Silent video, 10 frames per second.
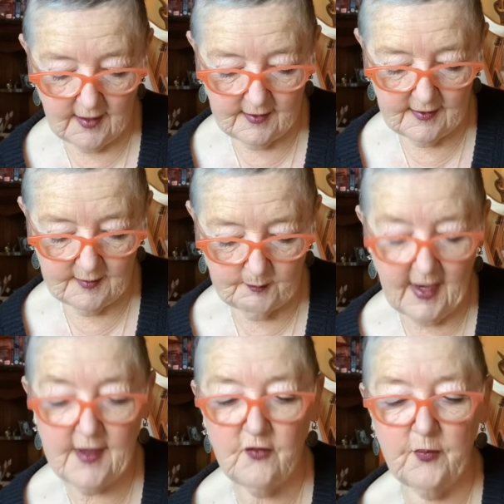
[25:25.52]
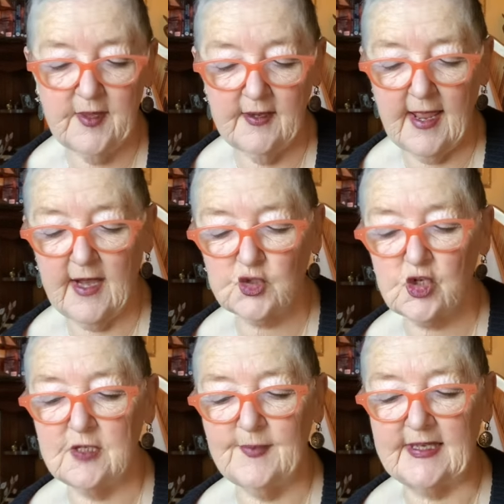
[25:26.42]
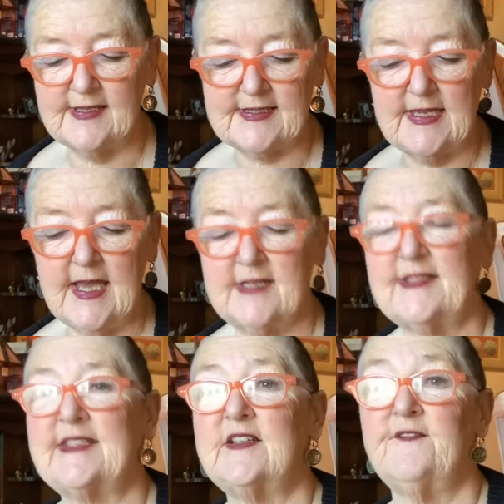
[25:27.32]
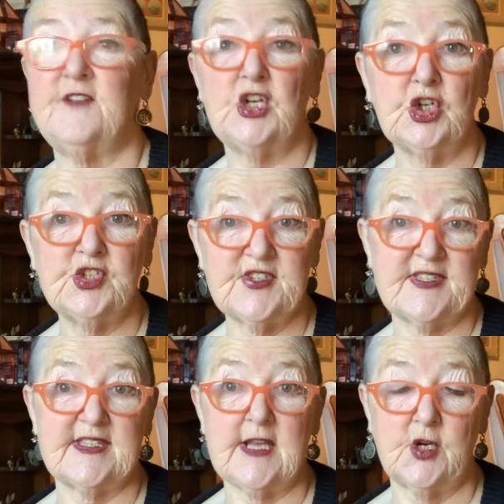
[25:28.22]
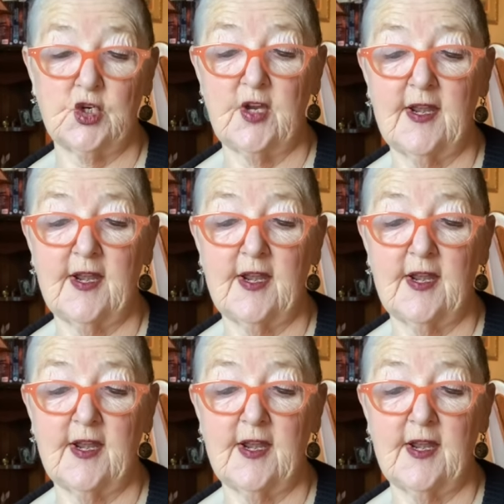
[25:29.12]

it might have been actually because he had a severe stutter.